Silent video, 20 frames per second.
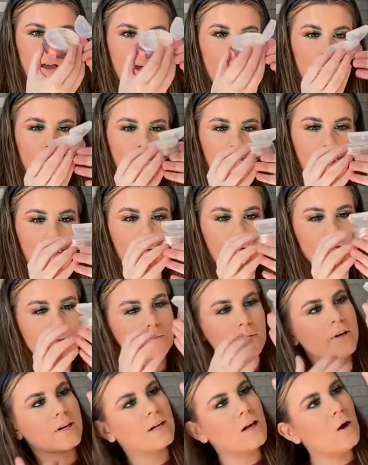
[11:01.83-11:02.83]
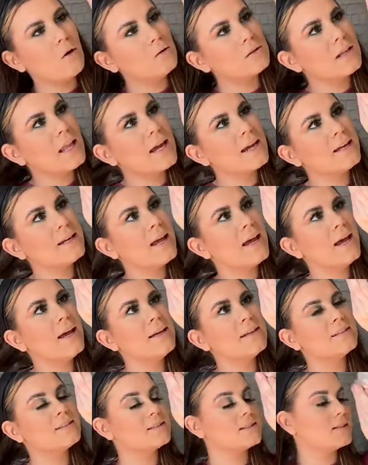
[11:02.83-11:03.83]
gold, were it Gold
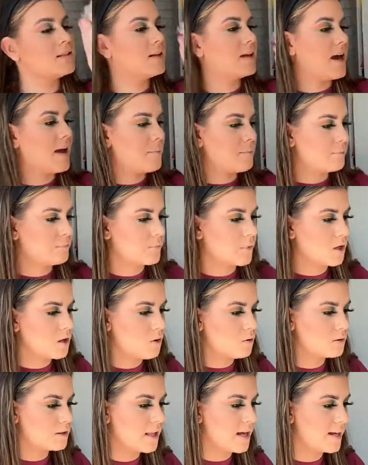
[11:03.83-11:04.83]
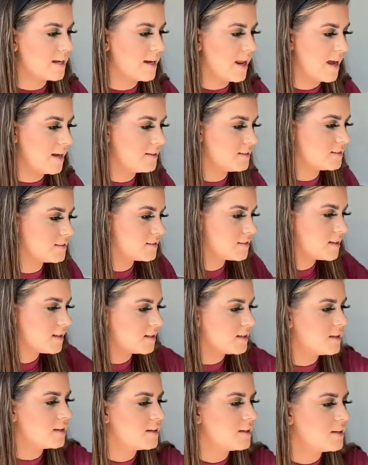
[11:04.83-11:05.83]
Lioness? Yeah, Gold Lioness.
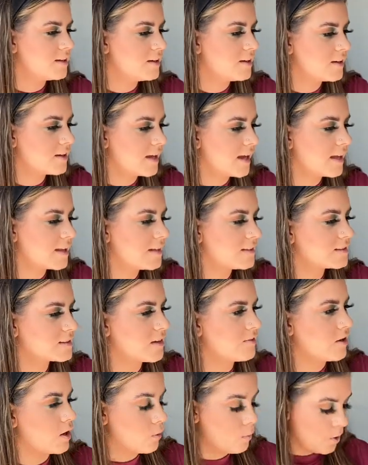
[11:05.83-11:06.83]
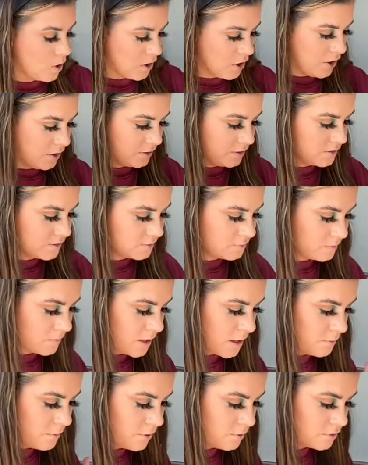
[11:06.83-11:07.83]
Okay, let's give it a whirl.
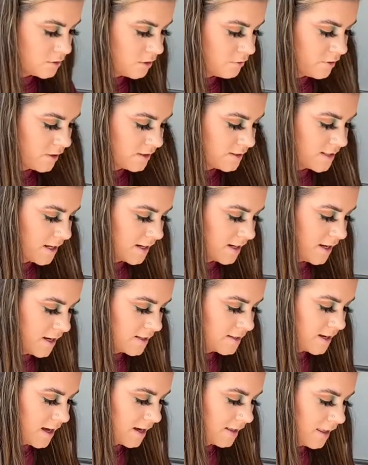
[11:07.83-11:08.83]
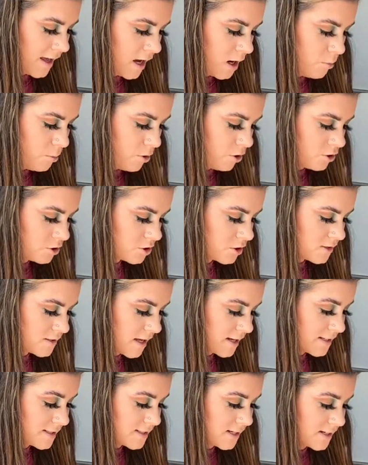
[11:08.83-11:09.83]
I'm using a Real Techniques highlighter brush because,
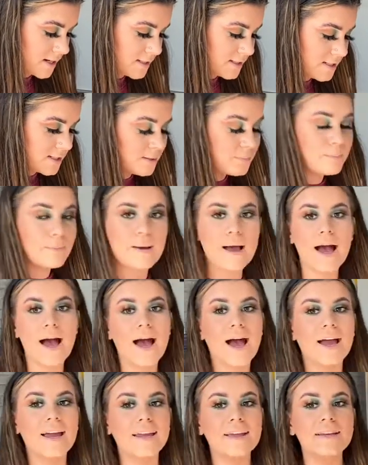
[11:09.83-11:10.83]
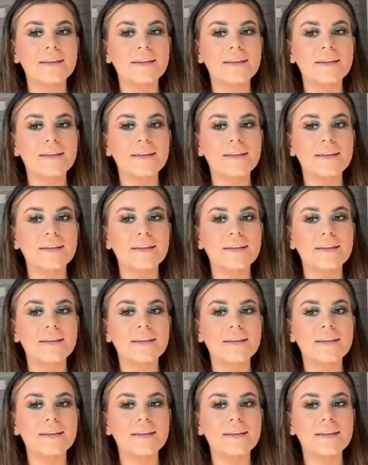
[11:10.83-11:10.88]
like I said, I didn't buy